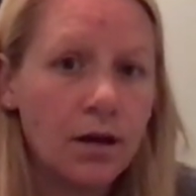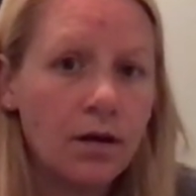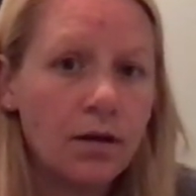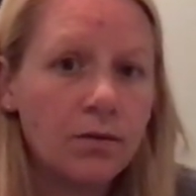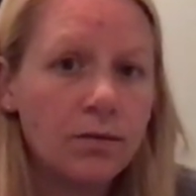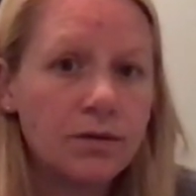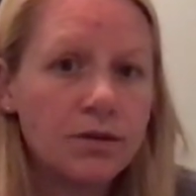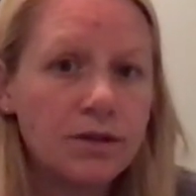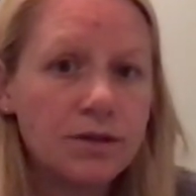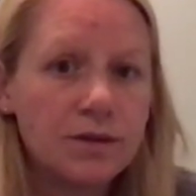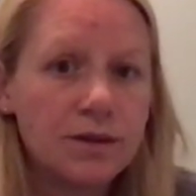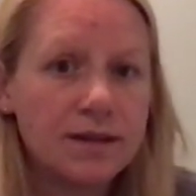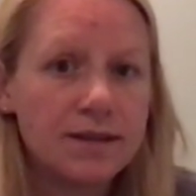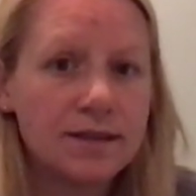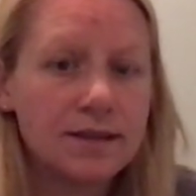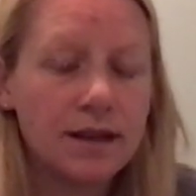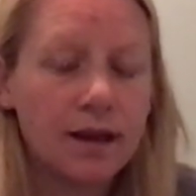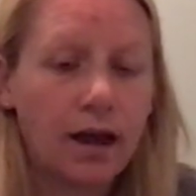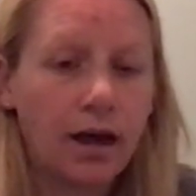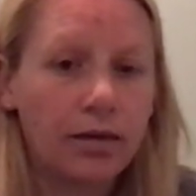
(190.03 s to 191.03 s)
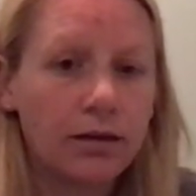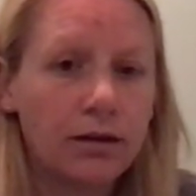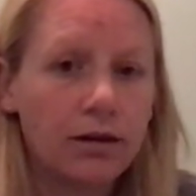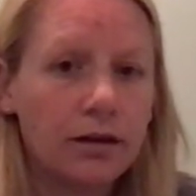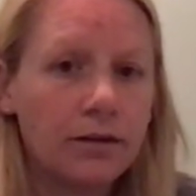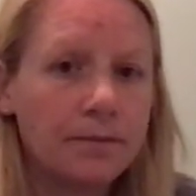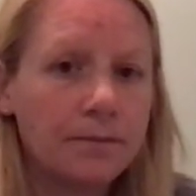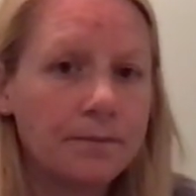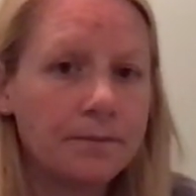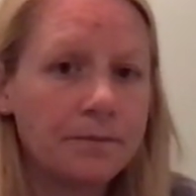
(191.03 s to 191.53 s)
We'll do it together
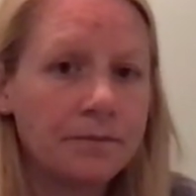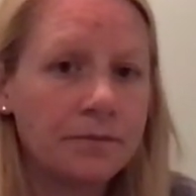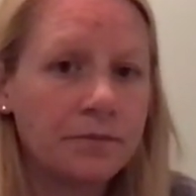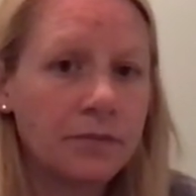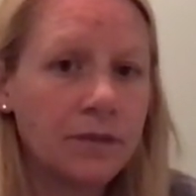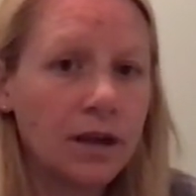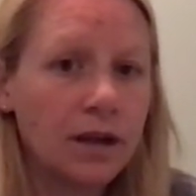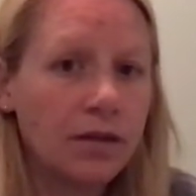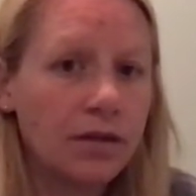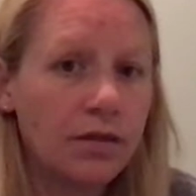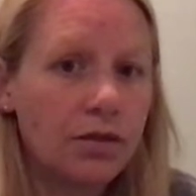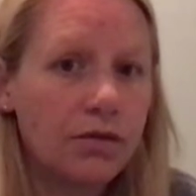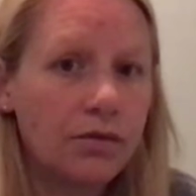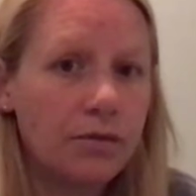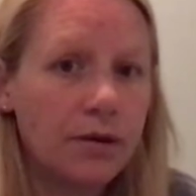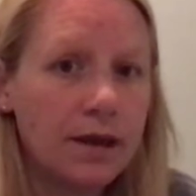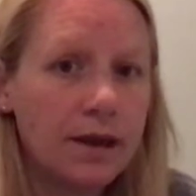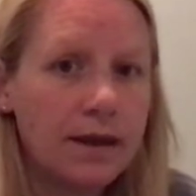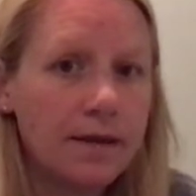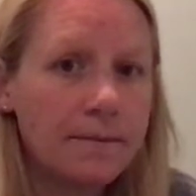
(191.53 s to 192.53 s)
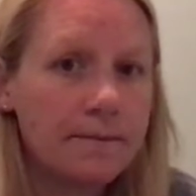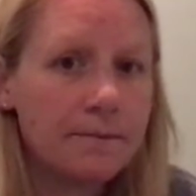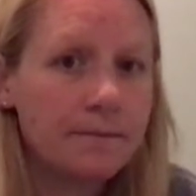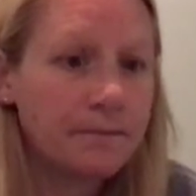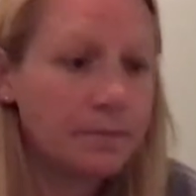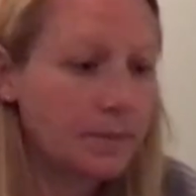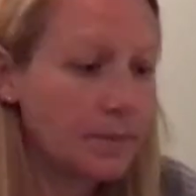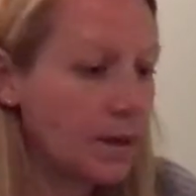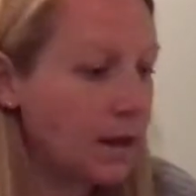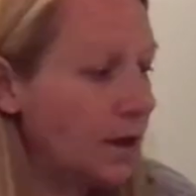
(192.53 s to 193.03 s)
in 3,
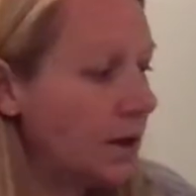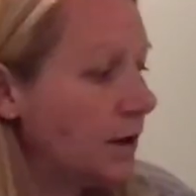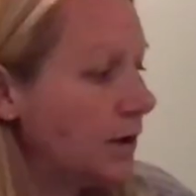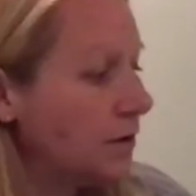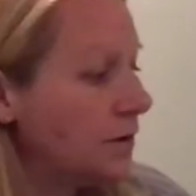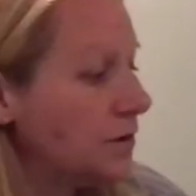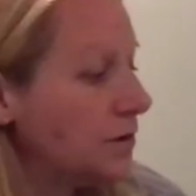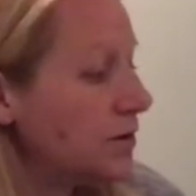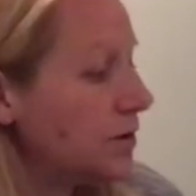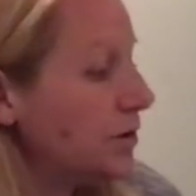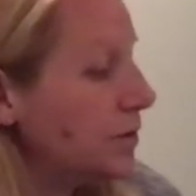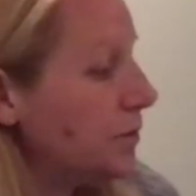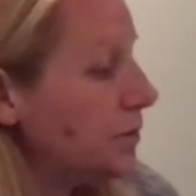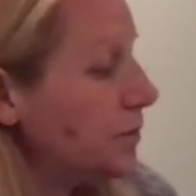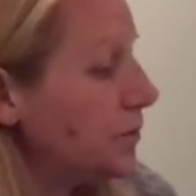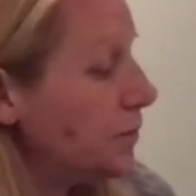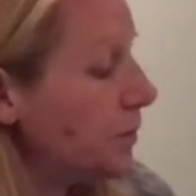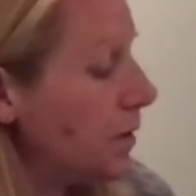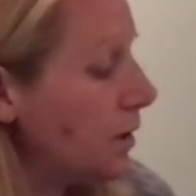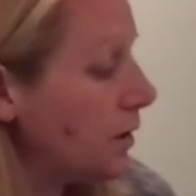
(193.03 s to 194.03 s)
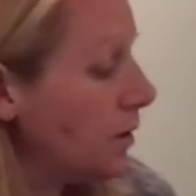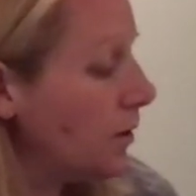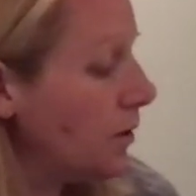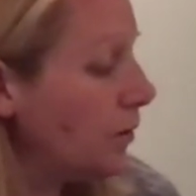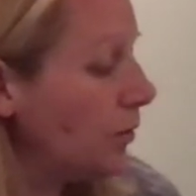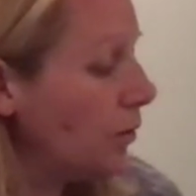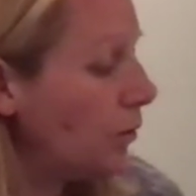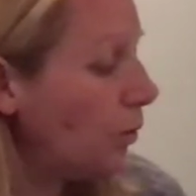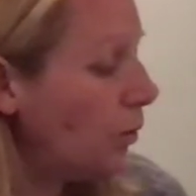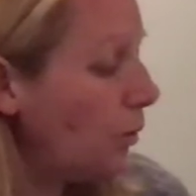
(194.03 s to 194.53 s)
2,
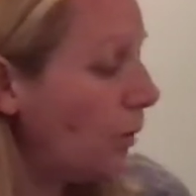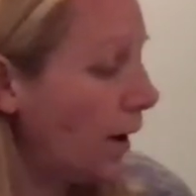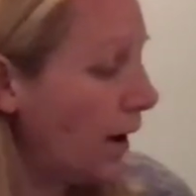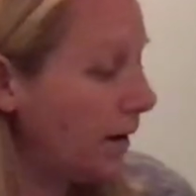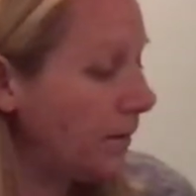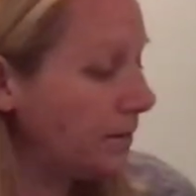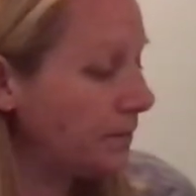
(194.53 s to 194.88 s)
1.